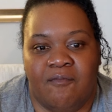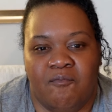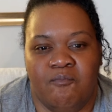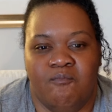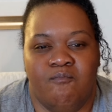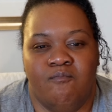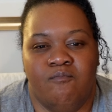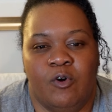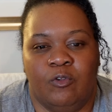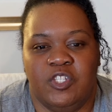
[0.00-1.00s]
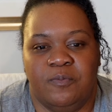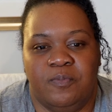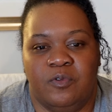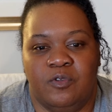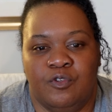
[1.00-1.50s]

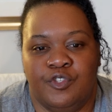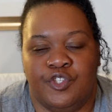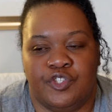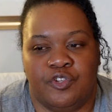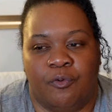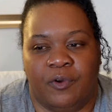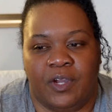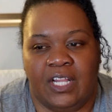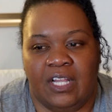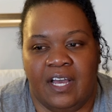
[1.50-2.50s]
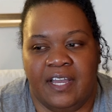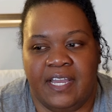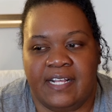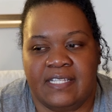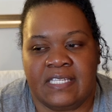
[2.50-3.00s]
multiple
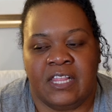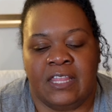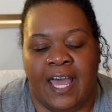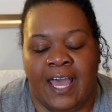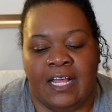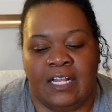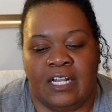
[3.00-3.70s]
storylines that